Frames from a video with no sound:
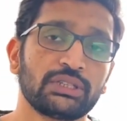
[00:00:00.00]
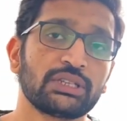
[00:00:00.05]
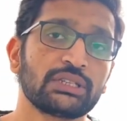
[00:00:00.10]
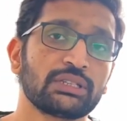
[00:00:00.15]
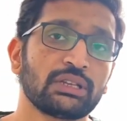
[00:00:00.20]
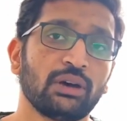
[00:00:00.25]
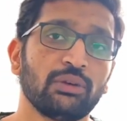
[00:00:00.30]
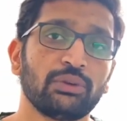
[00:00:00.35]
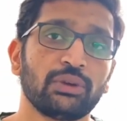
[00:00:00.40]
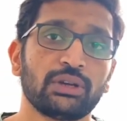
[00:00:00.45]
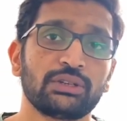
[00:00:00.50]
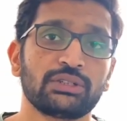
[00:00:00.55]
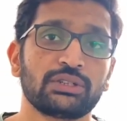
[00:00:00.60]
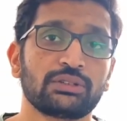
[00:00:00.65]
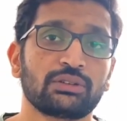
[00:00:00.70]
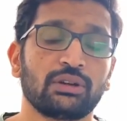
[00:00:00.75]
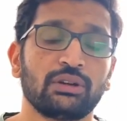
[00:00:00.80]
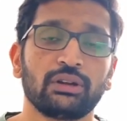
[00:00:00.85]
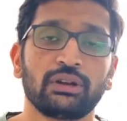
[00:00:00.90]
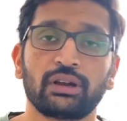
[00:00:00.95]
is how you're
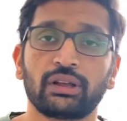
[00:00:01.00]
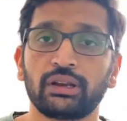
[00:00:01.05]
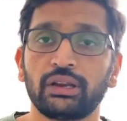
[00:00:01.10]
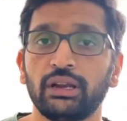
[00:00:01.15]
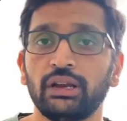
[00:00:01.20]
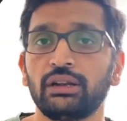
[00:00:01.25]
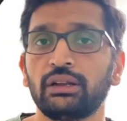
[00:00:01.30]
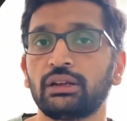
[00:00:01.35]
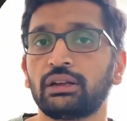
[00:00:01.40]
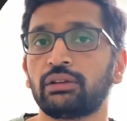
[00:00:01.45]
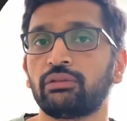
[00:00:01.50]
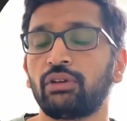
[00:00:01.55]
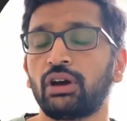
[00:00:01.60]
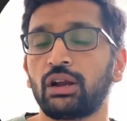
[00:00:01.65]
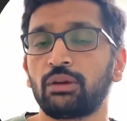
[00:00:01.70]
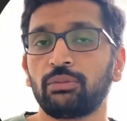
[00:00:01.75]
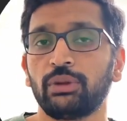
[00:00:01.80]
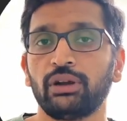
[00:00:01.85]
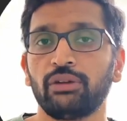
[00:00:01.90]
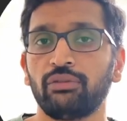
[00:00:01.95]
just gonna create an
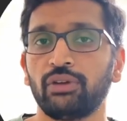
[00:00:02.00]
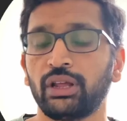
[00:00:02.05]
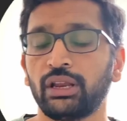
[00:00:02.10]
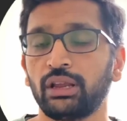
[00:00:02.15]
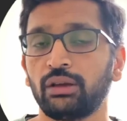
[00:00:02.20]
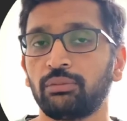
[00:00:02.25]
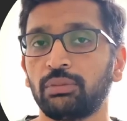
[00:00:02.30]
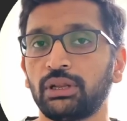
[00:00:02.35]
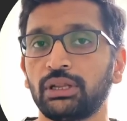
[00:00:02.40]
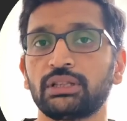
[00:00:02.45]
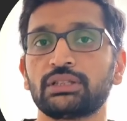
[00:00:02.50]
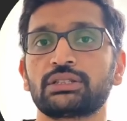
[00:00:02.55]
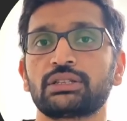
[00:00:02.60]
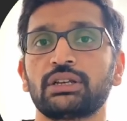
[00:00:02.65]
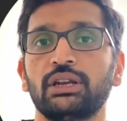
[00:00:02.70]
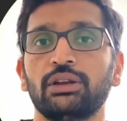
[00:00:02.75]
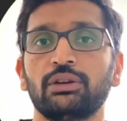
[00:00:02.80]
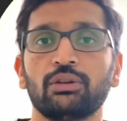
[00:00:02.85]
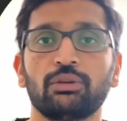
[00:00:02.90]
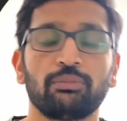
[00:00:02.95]
environment variable
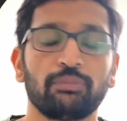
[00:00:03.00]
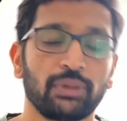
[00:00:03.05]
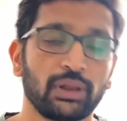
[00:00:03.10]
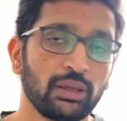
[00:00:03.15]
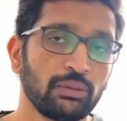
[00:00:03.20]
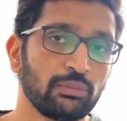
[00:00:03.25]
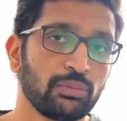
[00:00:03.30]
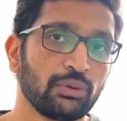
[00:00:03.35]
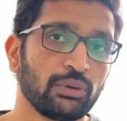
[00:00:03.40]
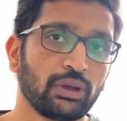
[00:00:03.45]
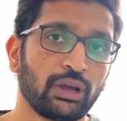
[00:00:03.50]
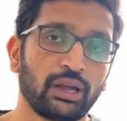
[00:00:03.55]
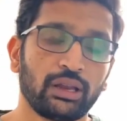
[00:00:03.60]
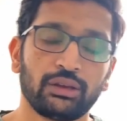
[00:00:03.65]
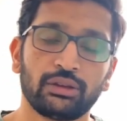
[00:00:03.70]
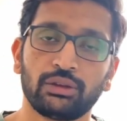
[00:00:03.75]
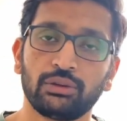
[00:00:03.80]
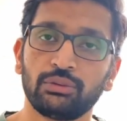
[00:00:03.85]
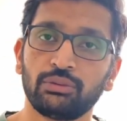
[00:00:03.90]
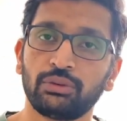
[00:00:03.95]
inside your playbook,
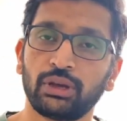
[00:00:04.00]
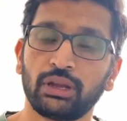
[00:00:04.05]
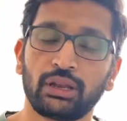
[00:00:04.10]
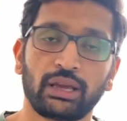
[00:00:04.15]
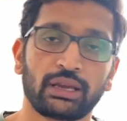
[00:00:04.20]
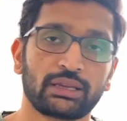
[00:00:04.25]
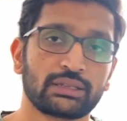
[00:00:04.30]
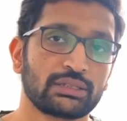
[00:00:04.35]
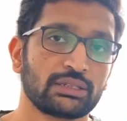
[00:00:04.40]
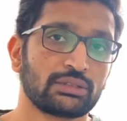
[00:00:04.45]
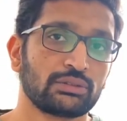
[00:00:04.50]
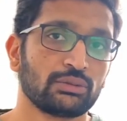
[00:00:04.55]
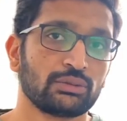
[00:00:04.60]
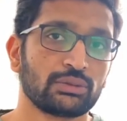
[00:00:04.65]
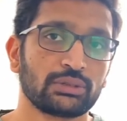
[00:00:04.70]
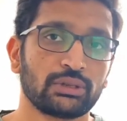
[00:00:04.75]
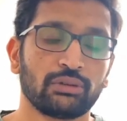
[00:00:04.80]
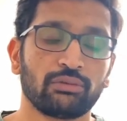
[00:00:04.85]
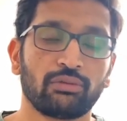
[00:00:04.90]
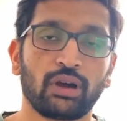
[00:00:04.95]
and you can access
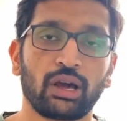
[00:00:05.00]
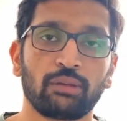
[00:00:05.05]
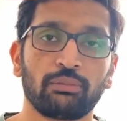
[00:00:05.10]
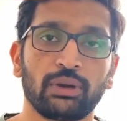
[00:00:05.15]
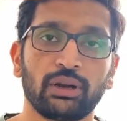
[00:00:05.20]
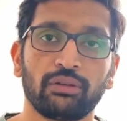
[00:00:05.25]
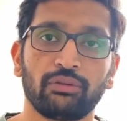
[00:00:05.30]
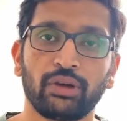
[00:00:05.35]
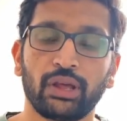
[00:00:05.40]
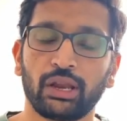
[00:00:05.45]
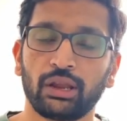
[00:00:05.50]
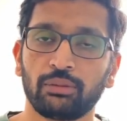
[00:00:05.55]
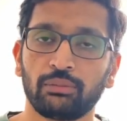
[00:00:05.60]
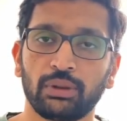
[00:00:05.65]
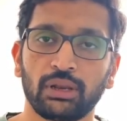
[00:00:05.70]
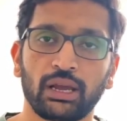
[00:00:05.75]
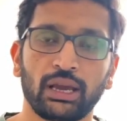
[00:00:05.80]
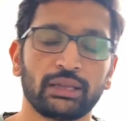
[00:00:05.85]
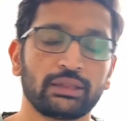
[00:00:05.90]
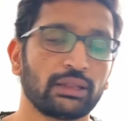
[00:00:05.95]
those environment
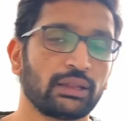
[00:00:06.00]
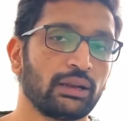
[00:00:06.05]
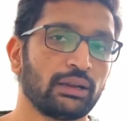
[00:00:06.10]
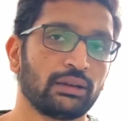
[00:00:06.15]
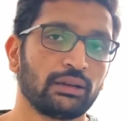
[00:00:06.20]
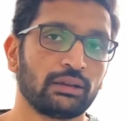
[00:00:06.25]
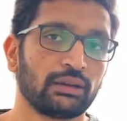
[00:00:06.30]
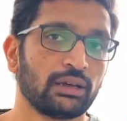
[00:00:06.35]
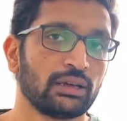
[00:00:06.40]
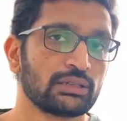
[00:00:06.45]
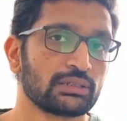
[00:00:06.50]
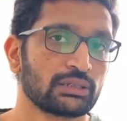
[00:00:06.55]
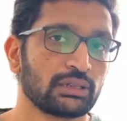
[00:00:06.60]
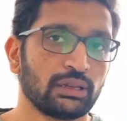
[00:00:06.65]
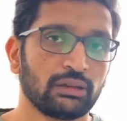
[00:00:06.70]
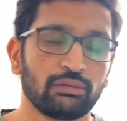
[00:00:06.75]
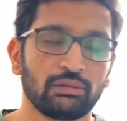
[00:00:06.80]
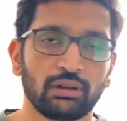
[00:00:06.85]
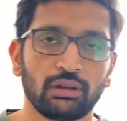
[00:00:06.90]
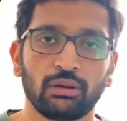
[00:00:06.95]
variable either at a task
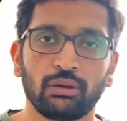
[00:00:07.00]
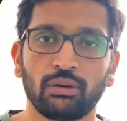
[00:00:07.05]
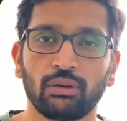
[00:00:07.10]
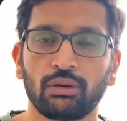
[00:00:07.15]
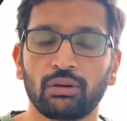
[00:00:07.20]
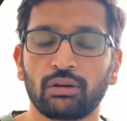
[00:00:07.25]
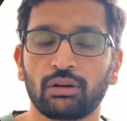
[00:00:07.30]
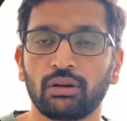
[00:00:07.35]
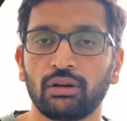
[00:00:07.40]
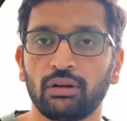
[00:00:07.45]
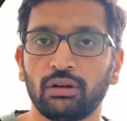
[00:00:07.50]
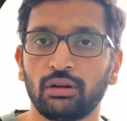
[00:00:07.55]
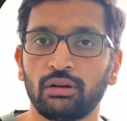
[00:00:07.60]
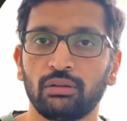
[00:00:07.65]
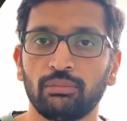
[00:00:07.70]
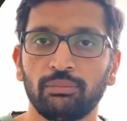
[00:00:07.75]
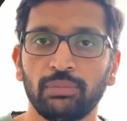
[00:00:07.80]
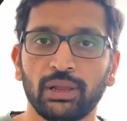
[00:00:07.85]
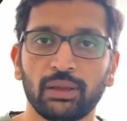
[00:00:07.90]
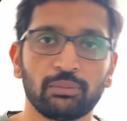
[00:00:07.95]
level or
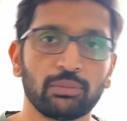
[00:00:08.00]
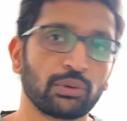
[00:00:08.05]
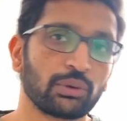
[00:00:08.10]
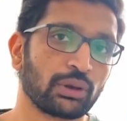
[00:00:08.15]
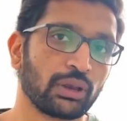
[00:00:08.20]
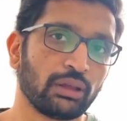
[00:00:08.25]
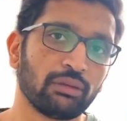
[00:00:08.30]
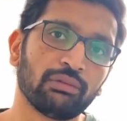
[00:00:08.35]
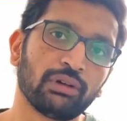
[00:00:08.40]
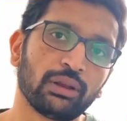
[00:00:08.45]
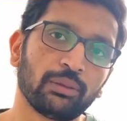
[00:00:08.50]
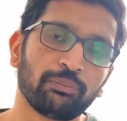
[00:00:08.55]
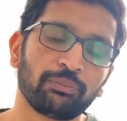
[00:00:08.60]
a playbook level.